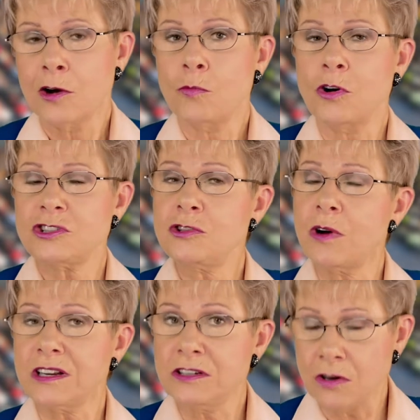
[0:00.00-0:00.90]
What you
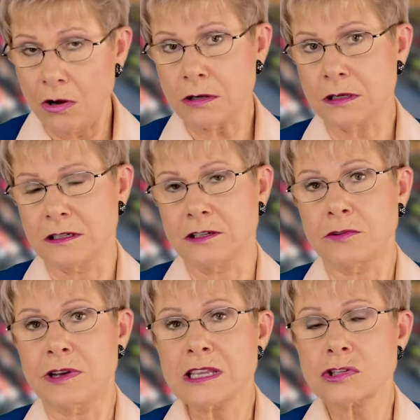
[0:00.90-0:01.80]
are not going to
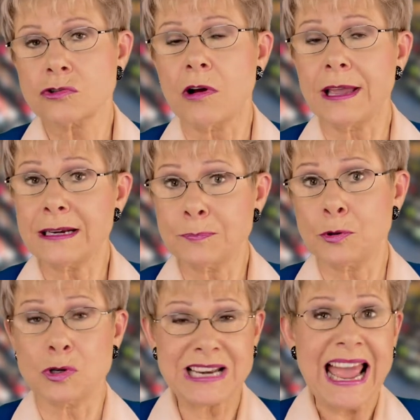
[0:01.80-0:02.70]
do is try and
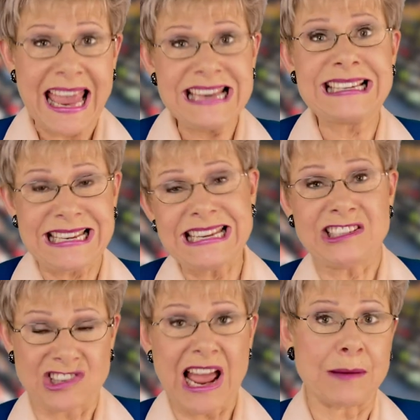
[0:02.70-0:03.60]
put 18
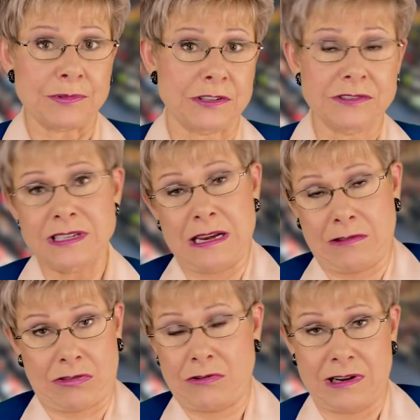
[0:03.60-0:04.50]
chapters in
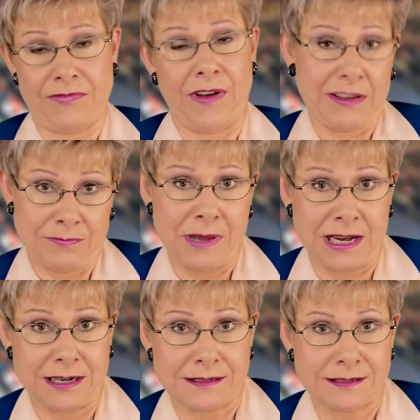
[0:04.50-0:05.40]
35
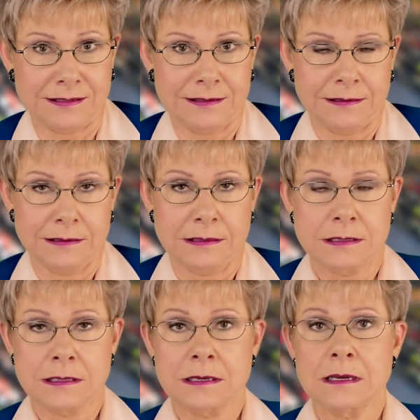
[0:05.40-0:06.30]
minutes.
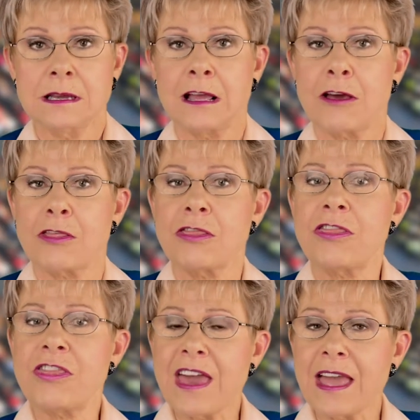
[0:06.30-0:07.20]

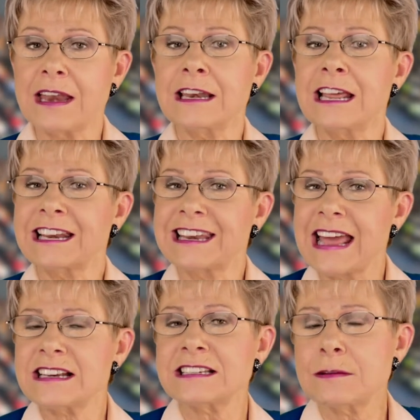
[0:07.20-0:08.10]
Then
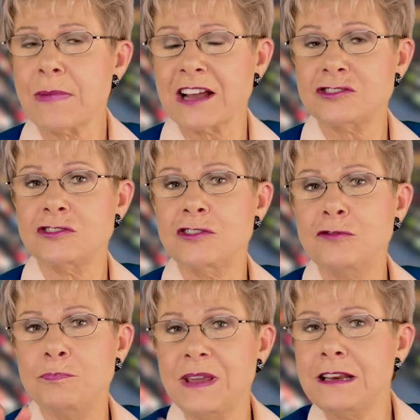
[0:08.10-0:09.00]
let us imagine
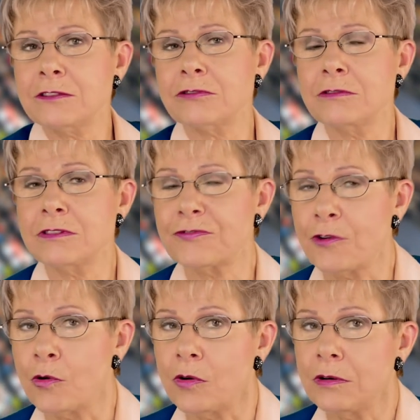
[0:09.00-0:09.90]
you've been through the
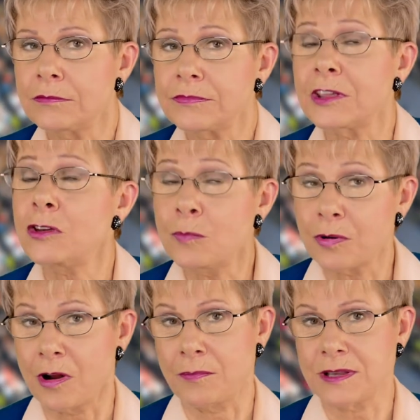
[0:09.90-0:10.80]
four that you
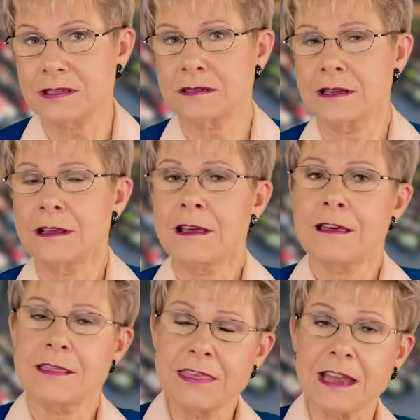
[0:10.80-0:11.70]
promised.
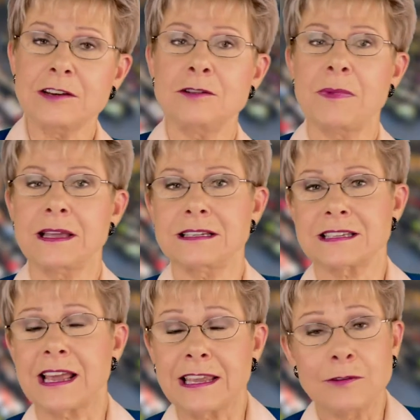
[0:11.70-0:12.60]
Then you might
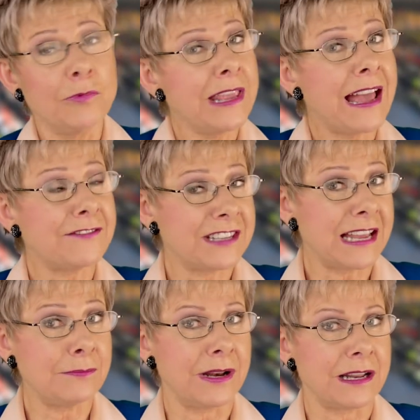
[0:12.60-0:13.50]
say, we have
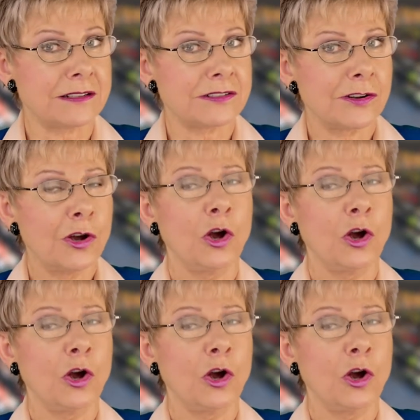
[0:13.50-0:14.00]
10 minutes.